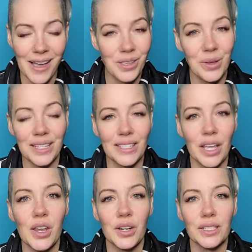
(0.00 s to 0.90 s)
you can
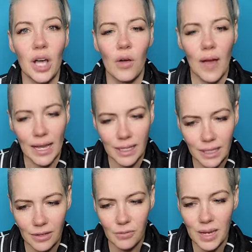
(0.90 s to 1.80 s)
to yourself, I
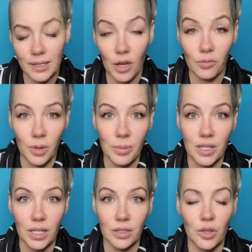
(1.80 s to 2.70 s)
give myself
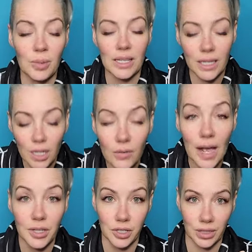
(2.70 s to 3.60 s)
permission to be
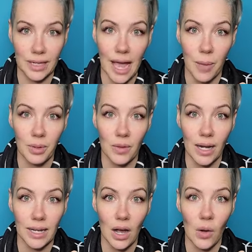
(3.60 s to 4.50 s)
irrationally happy
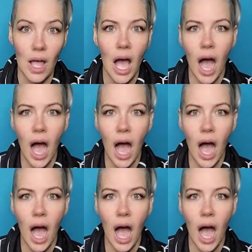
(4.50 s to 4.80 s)
right now.